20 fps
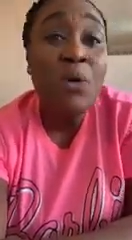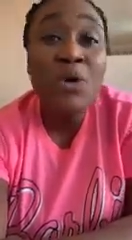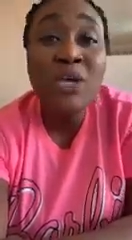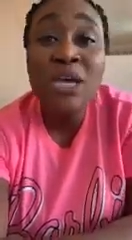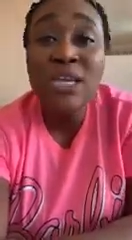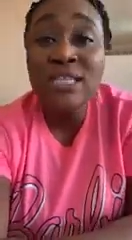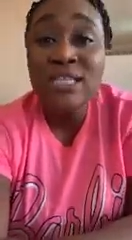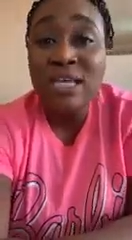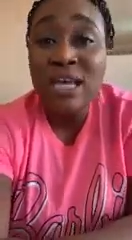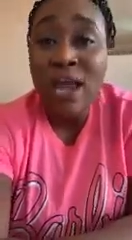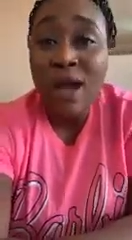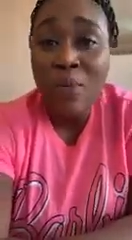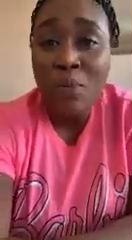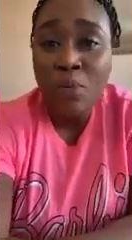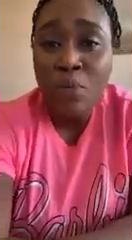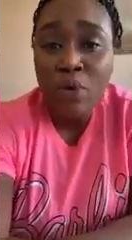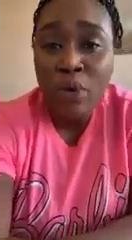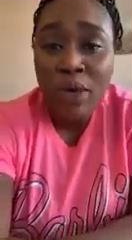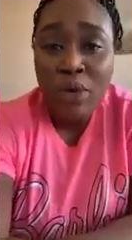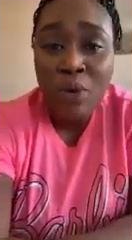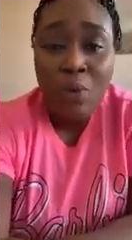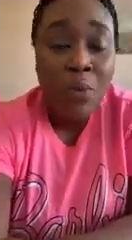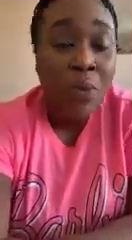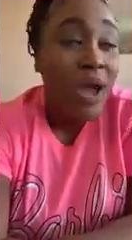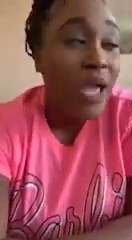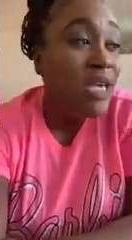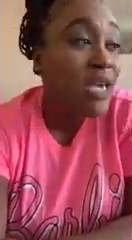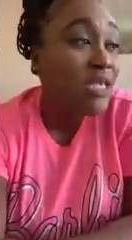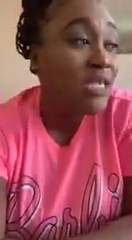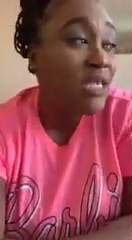Who you say abwe?
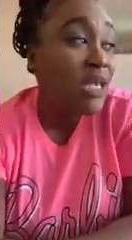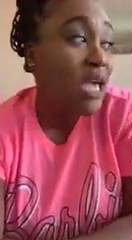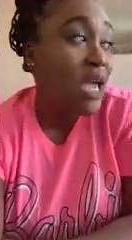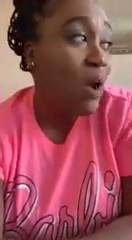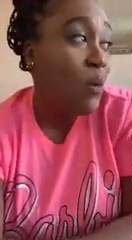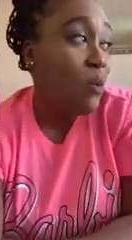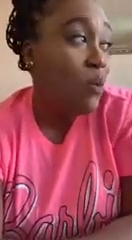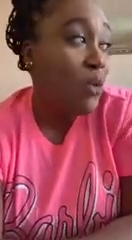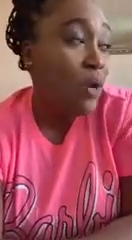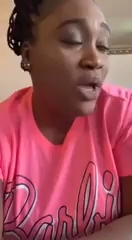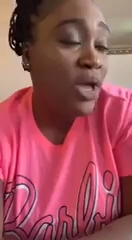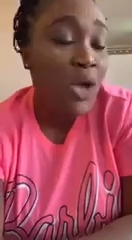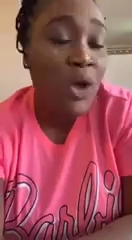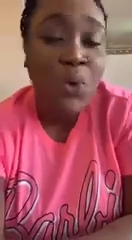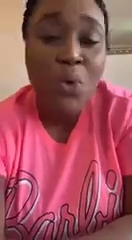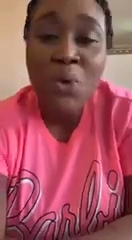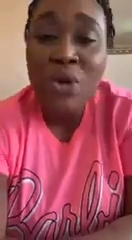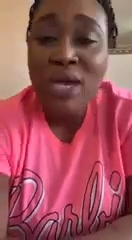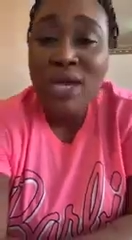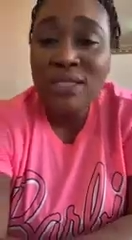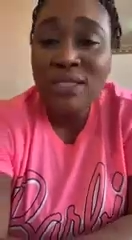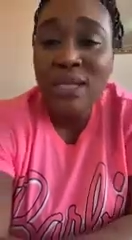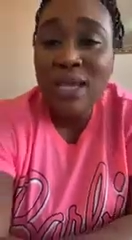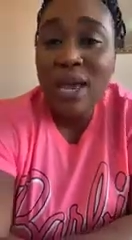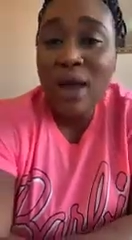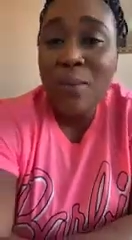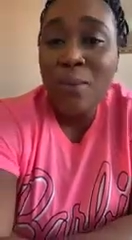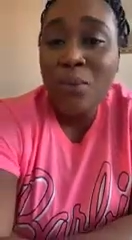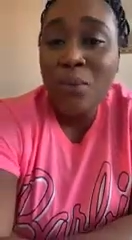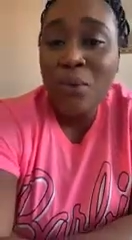Why you say abwe? Who you
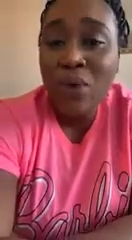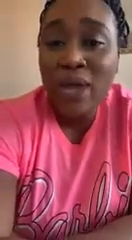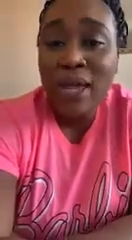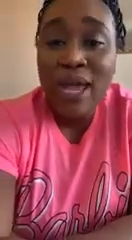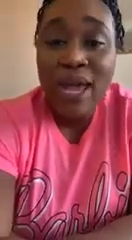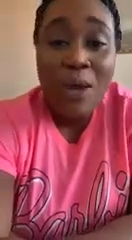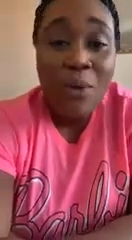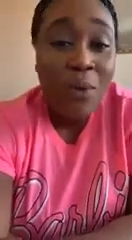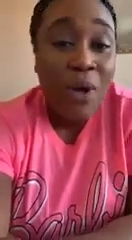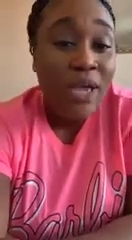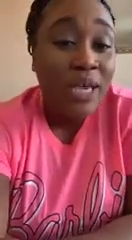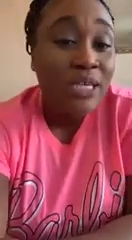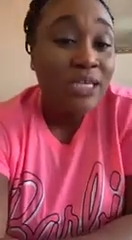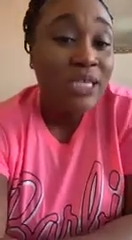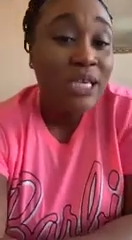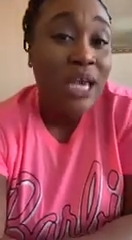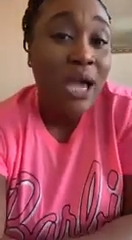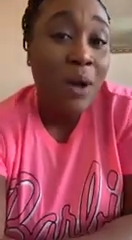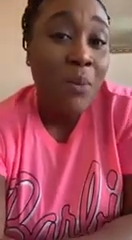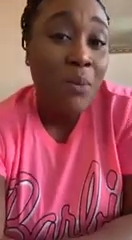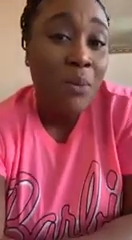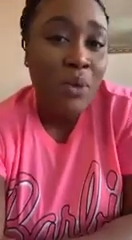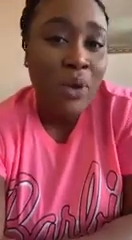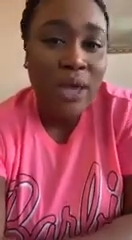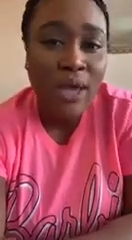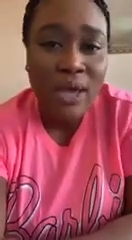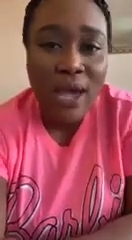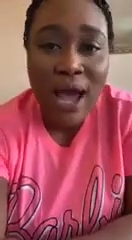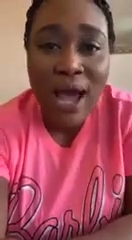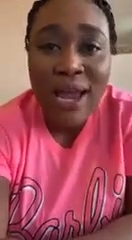say abwe? Why you say
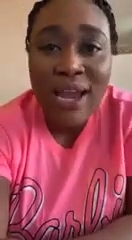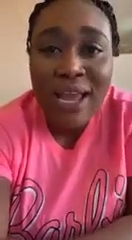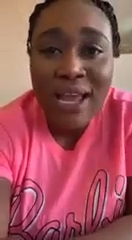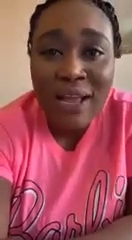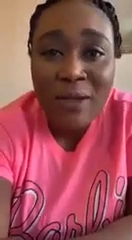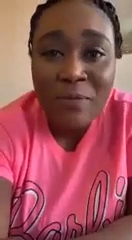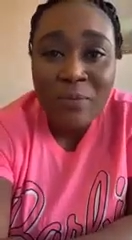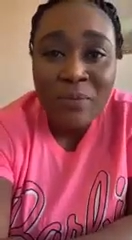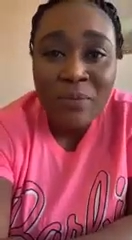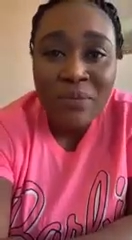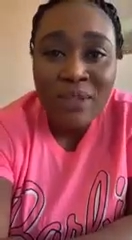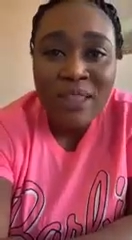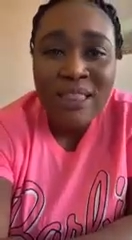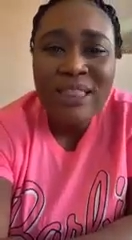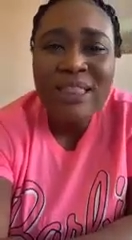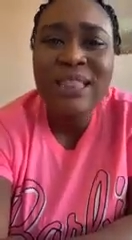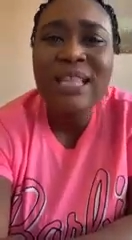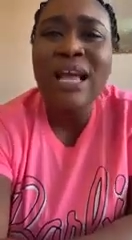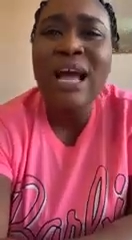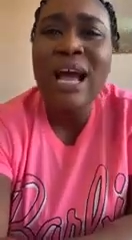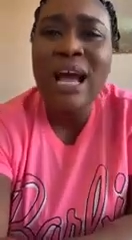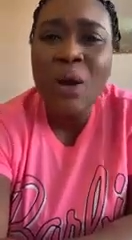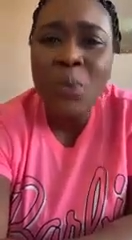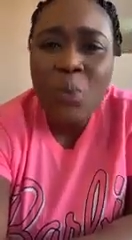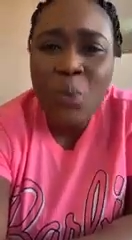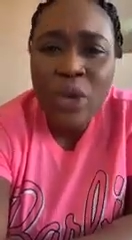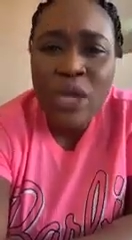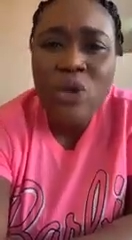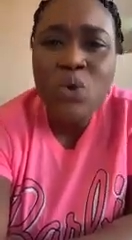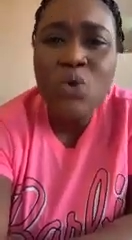abwe? Aden,
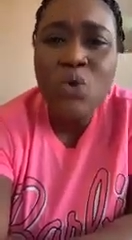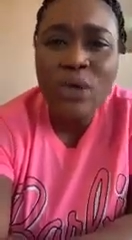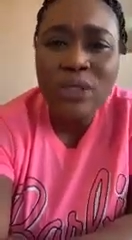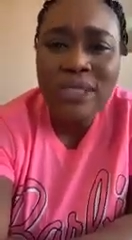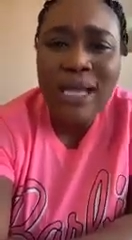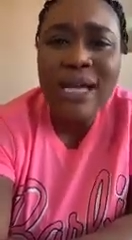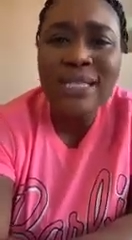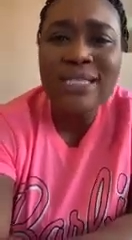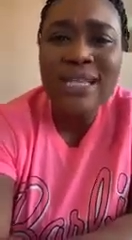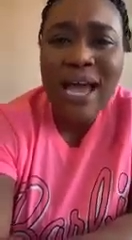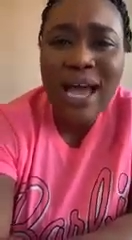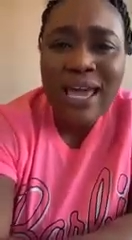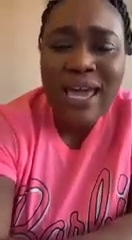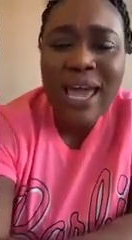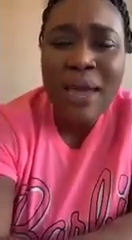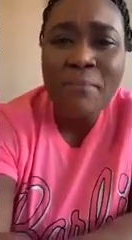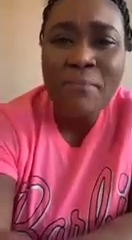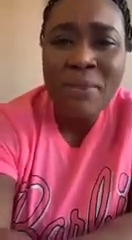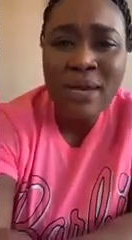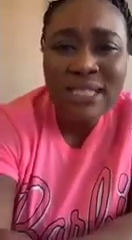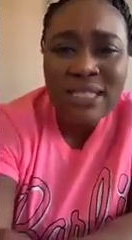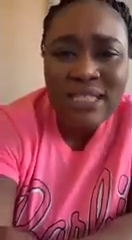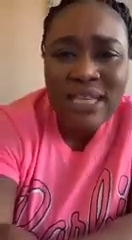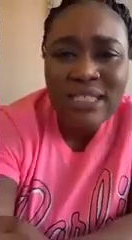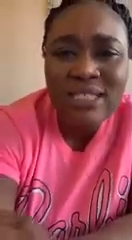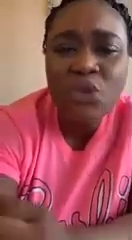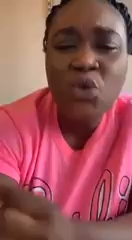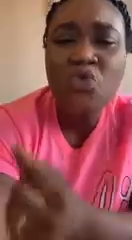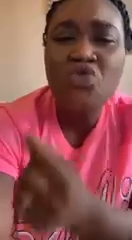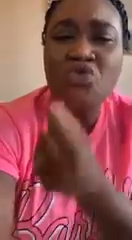can we not attack a
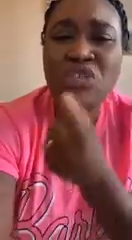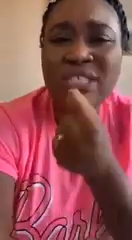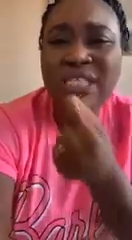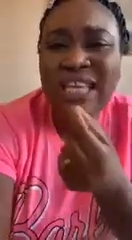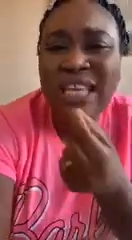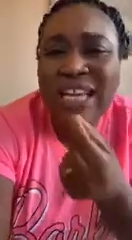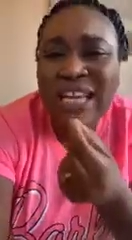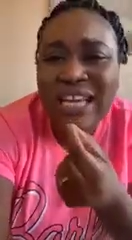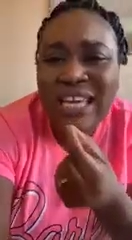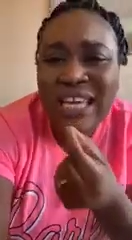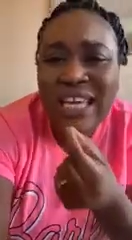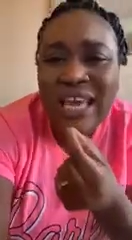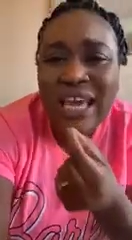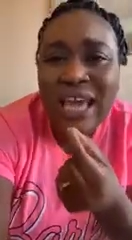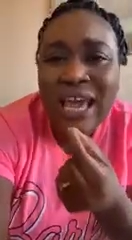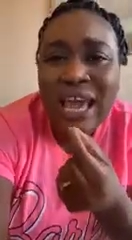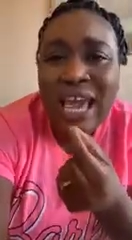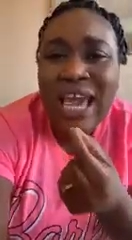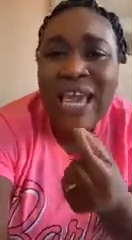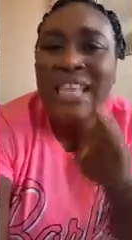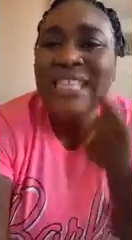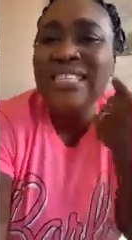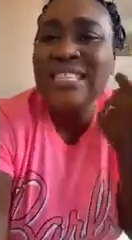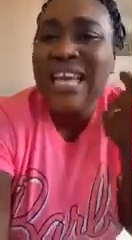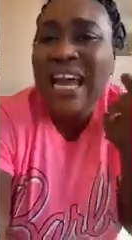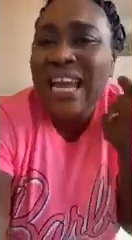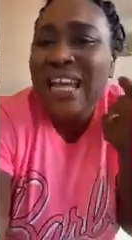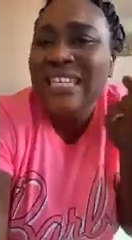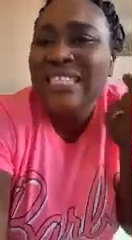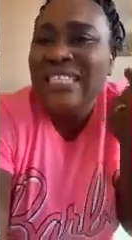message critically,
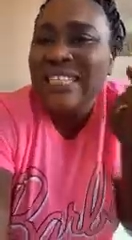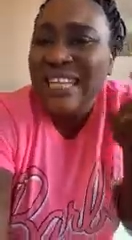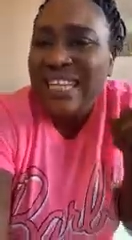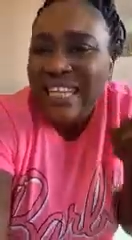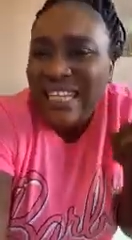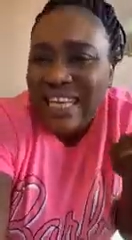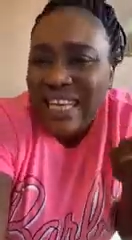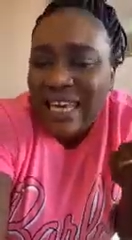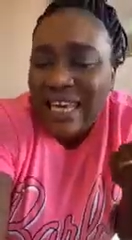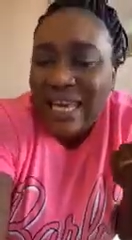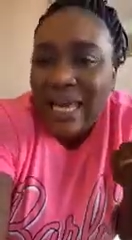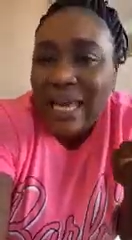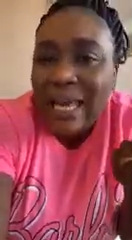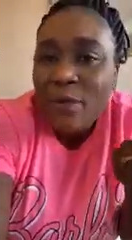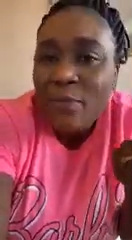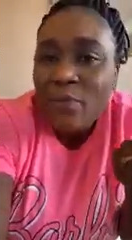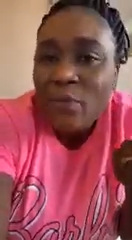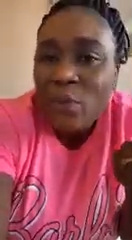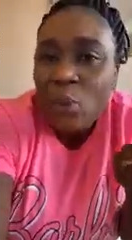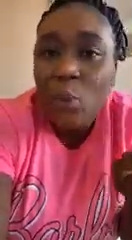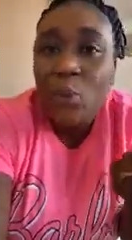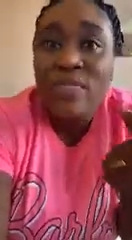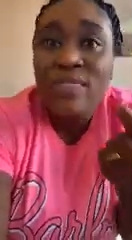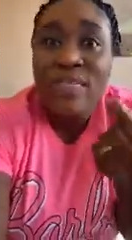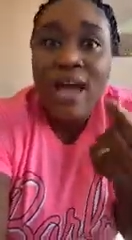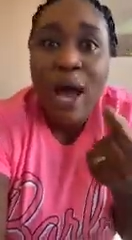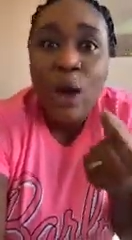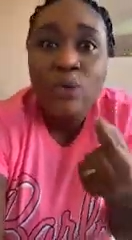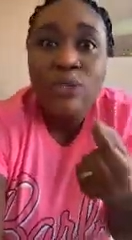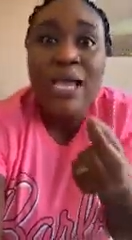intelligently,
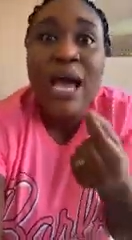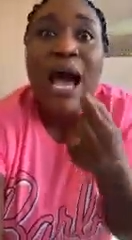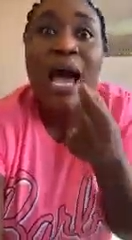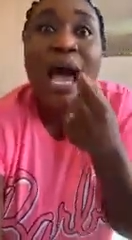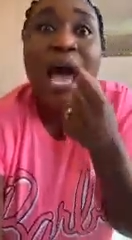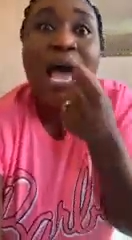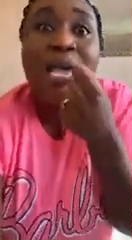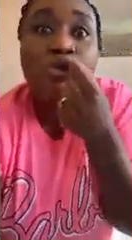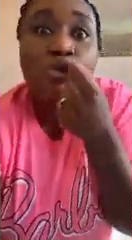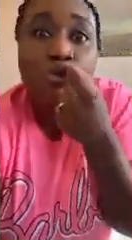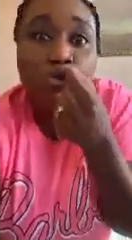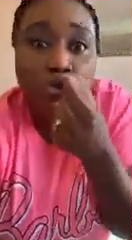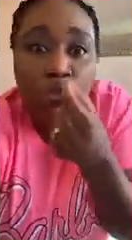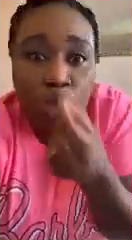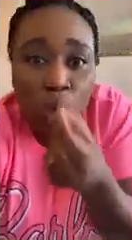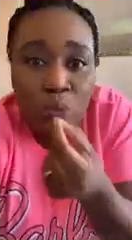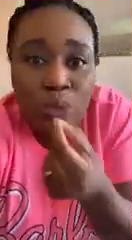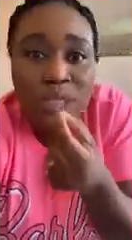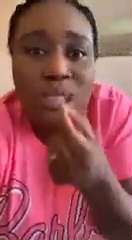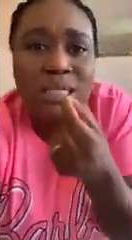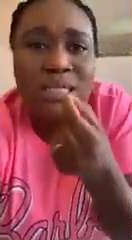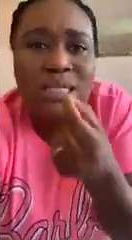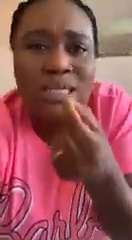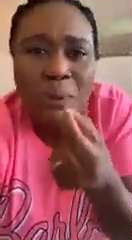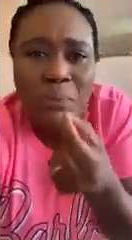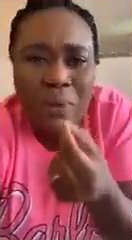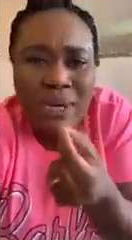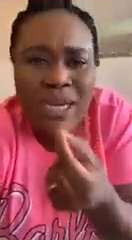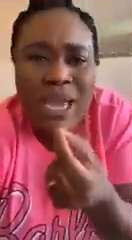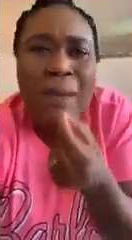without insulting
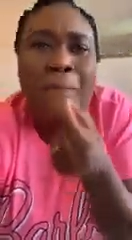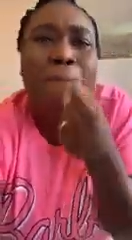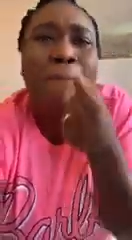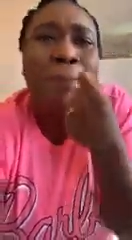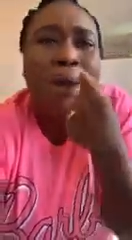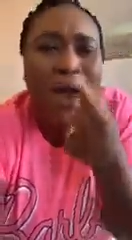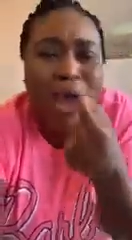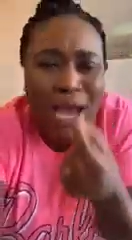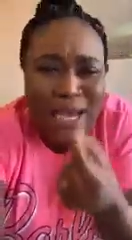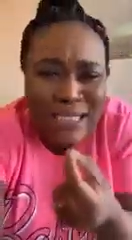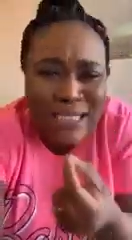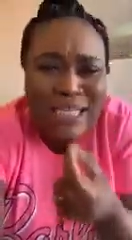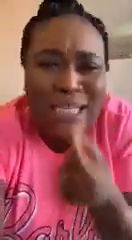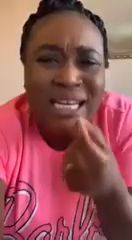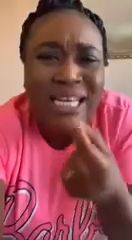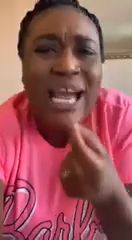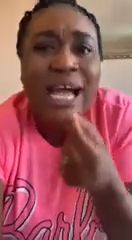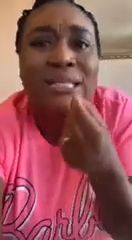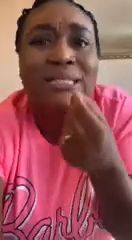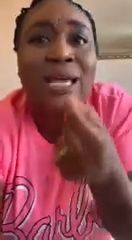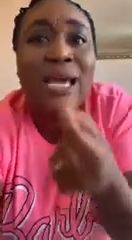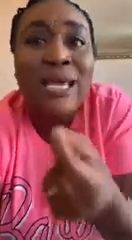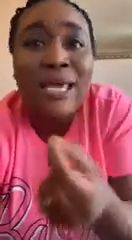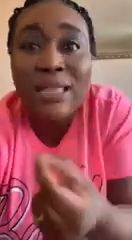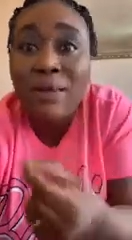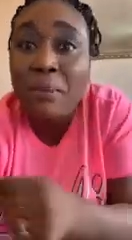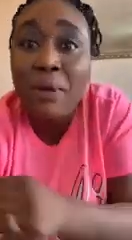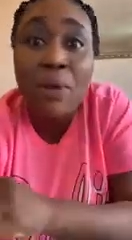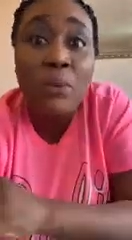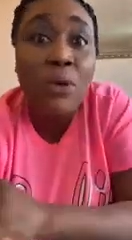somebody and personally
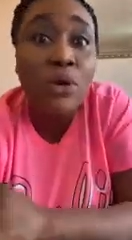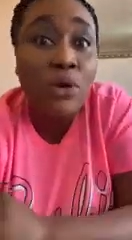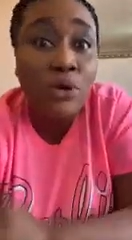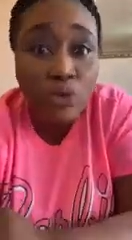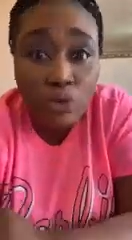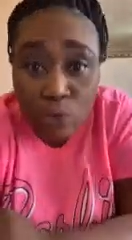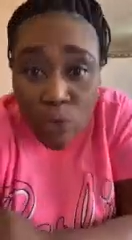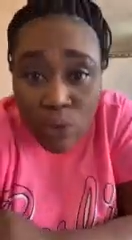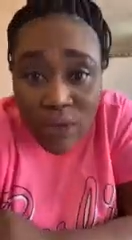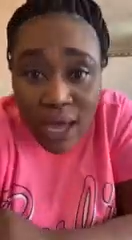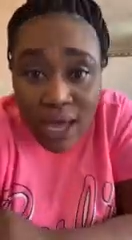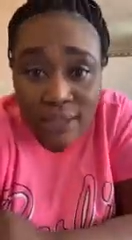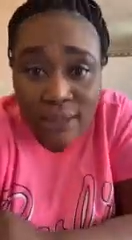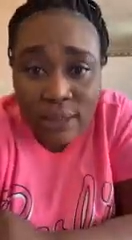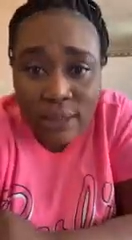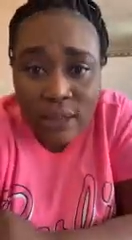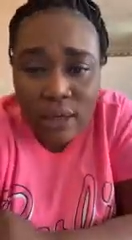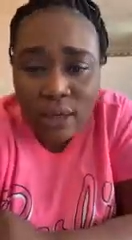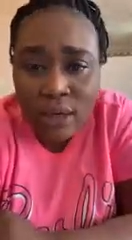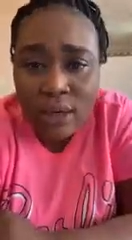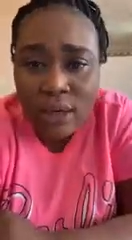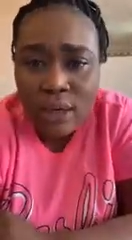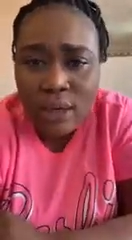attacking them? Can we not do that?